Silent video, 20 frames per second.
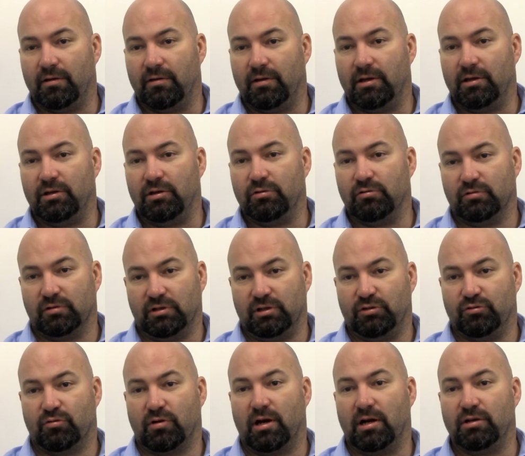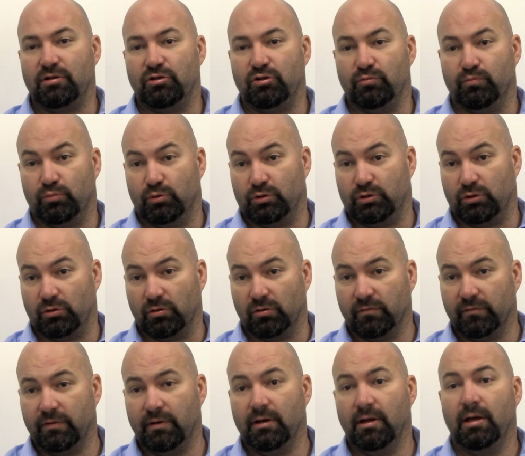they usually try to
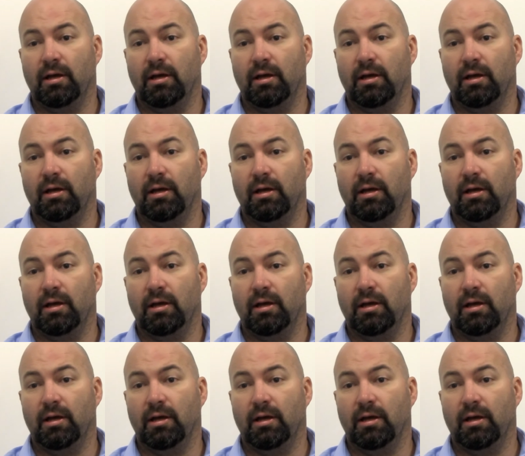preserve,